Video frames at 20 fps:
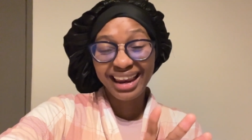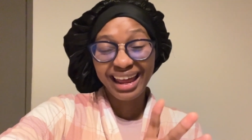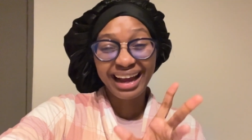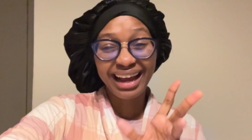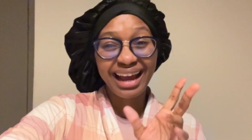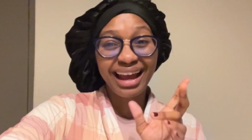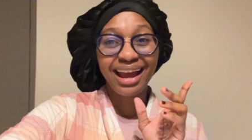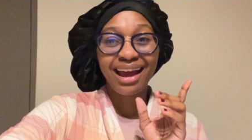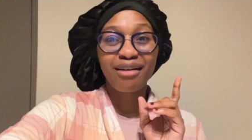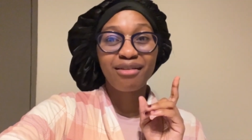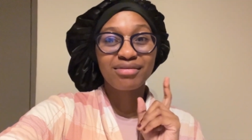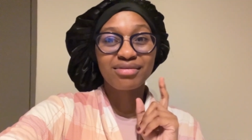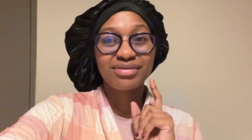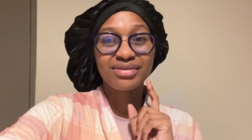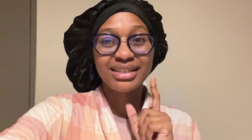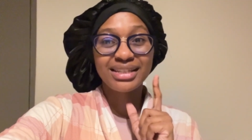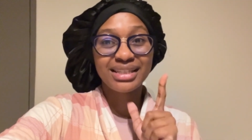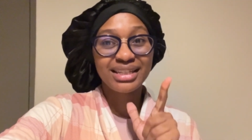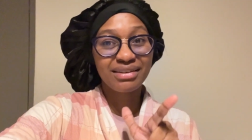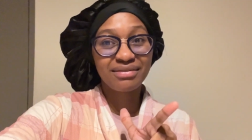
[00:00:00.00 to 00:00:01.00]
Like, I have
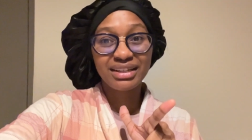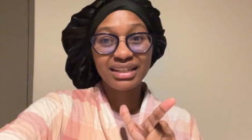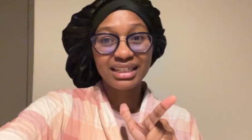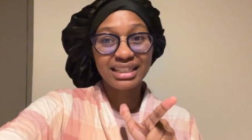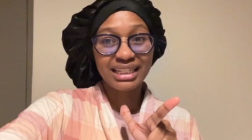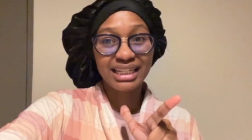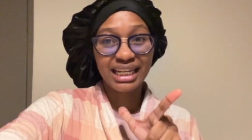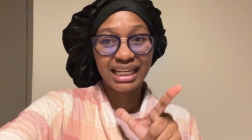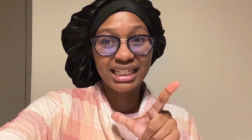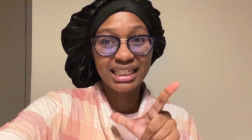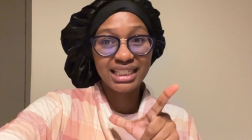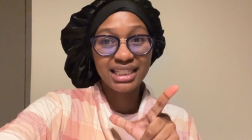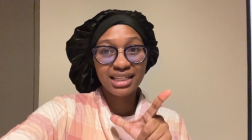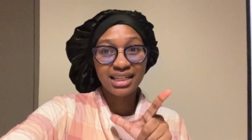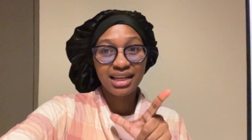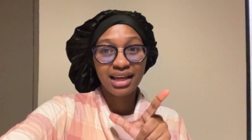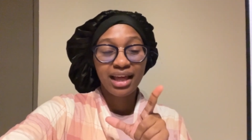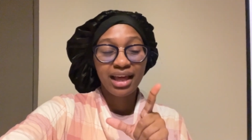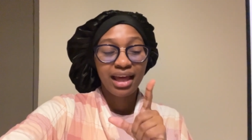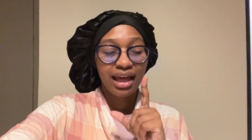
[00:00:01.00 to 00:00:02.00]
7 days.
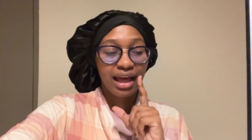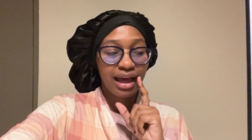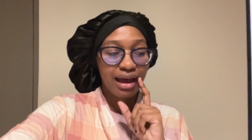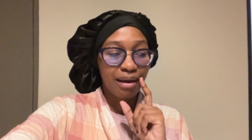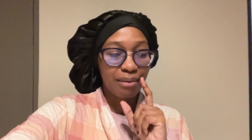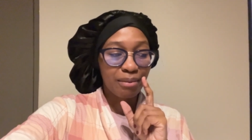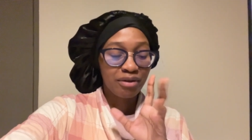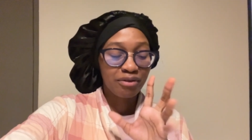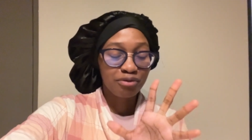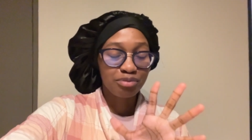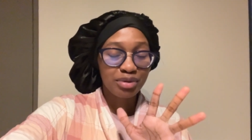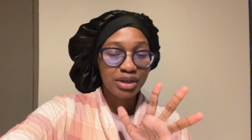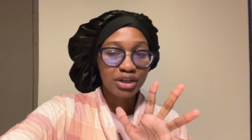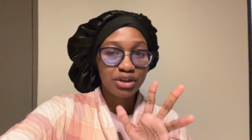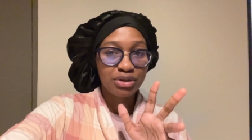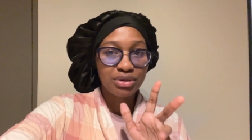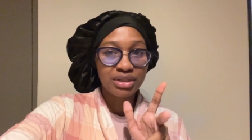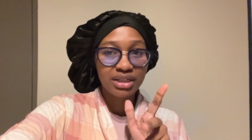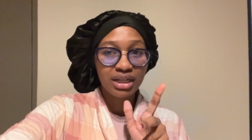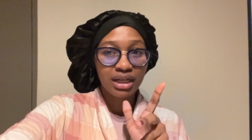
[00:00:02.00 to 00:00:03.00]
I've been
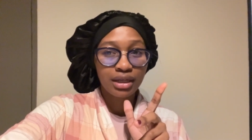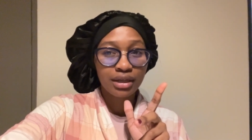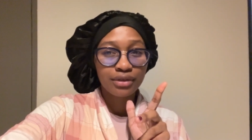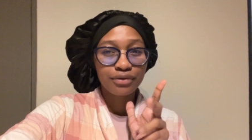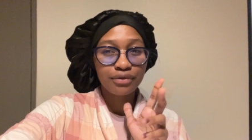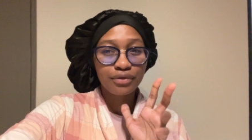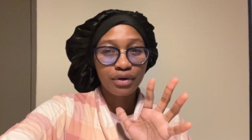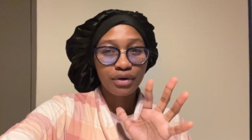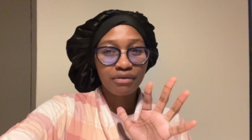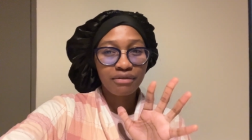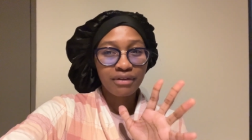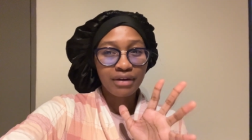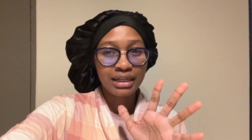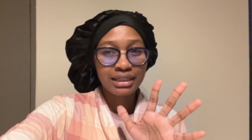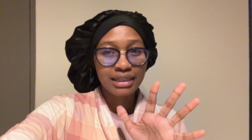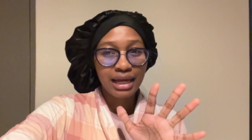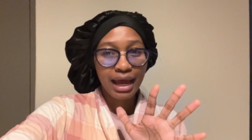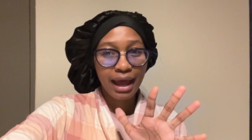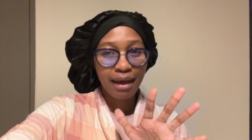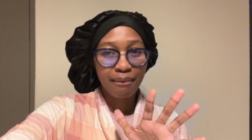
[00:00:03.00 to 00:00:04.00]
using it for a
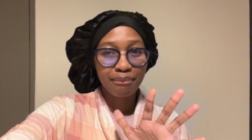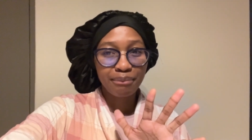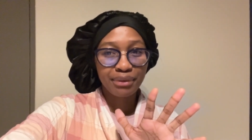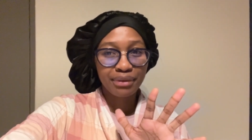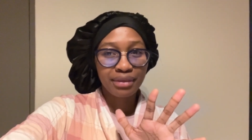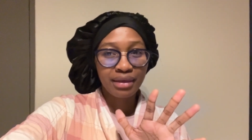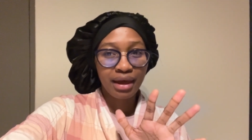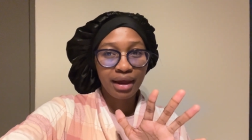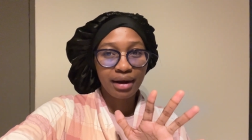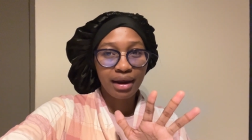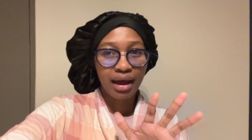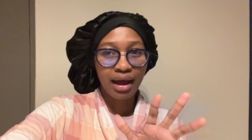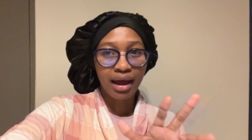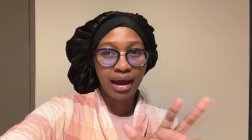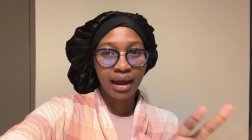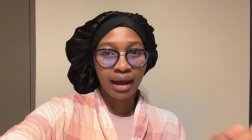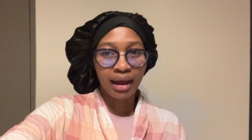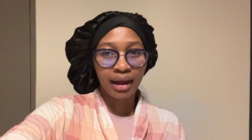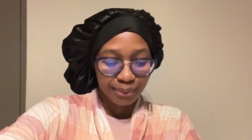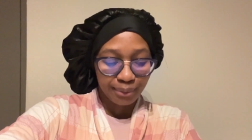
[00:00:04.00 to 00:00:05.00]
Flutter app that
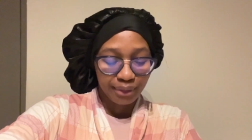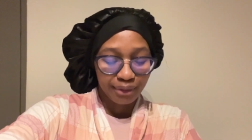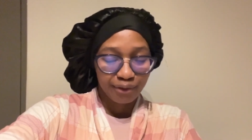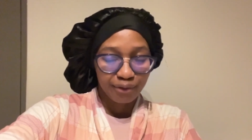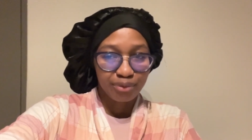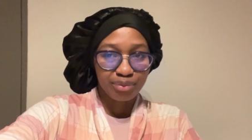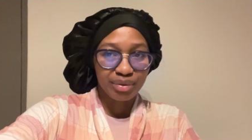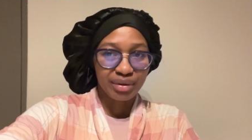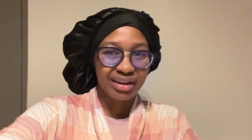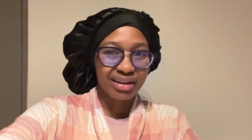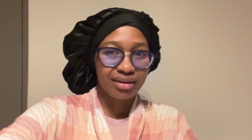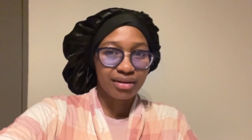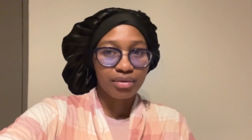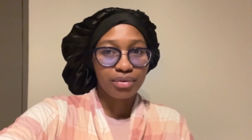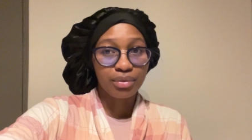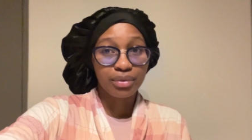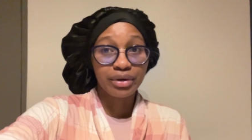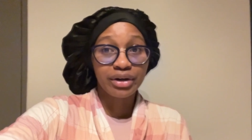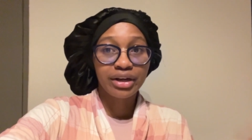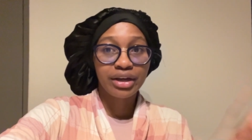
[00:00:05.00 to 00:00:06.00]
I've been
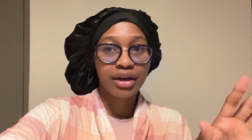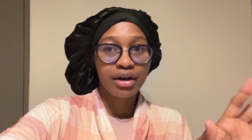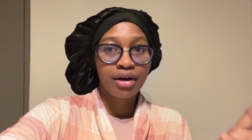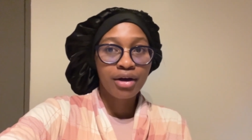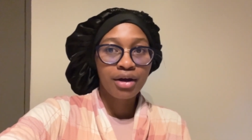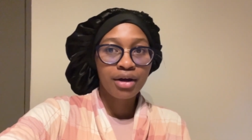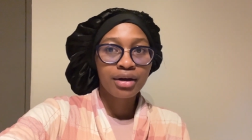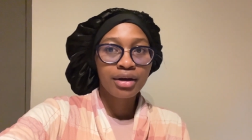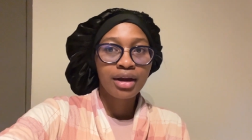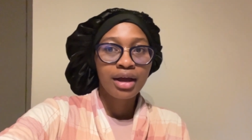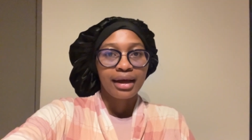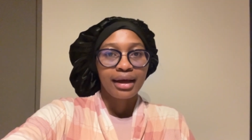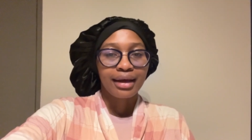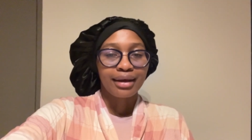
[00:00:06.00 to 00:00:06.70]
working on.